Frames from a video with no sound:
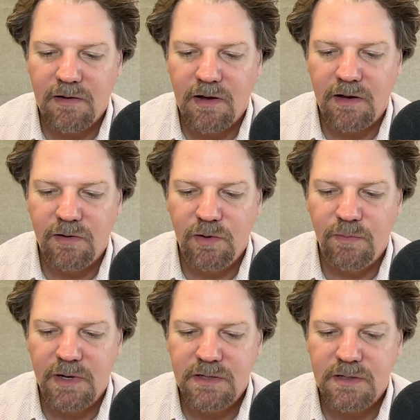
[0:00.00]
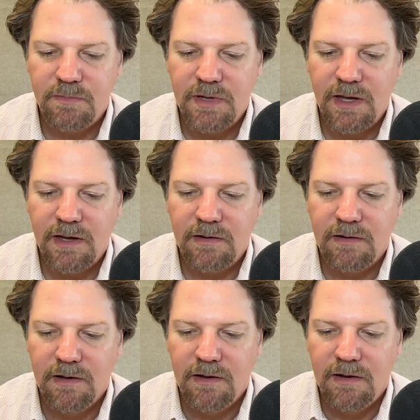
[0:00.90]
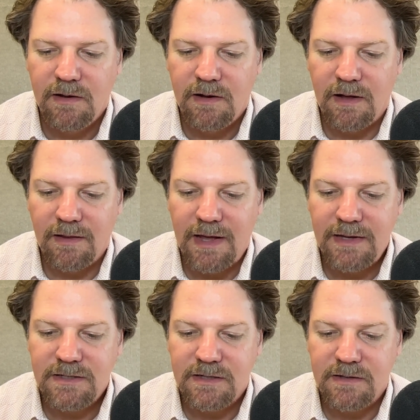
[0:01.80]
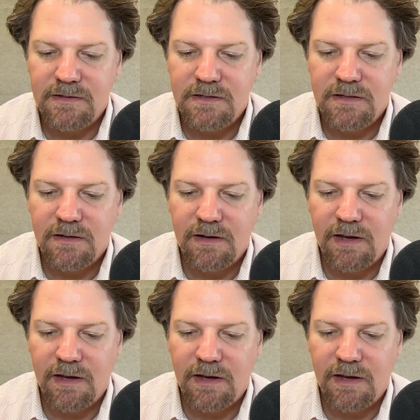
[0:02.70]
on who must obtain a license